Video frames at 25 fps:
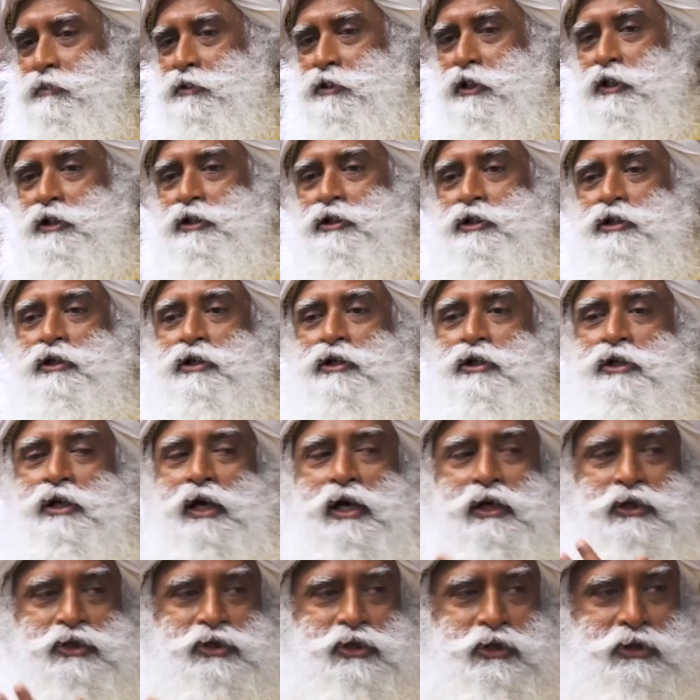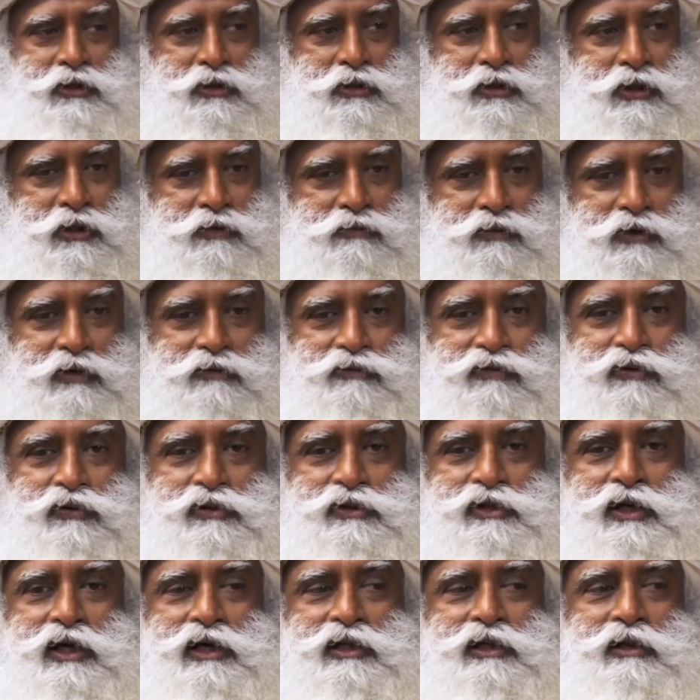Just in reaction, even if
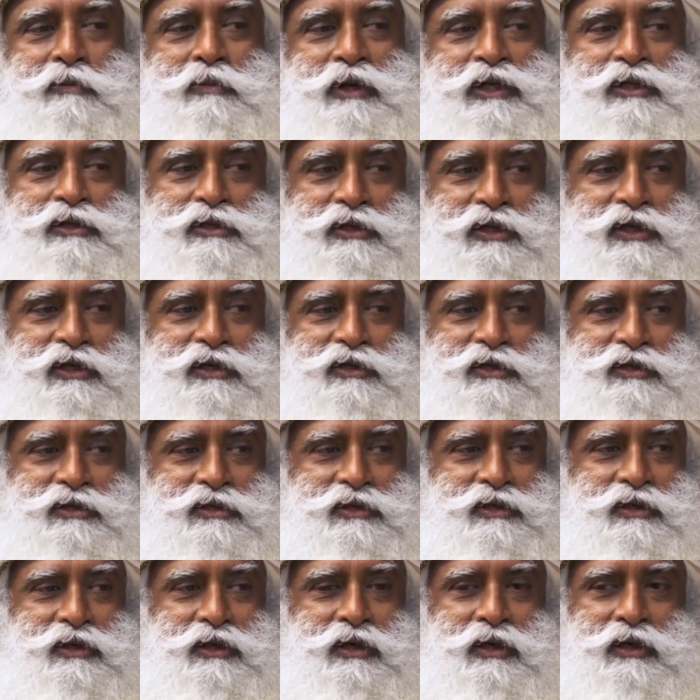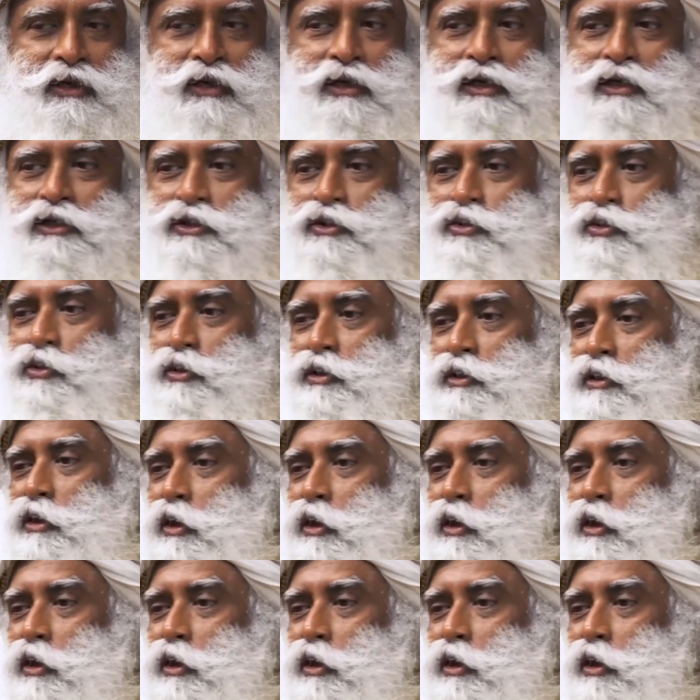you're saying the best things, he is doing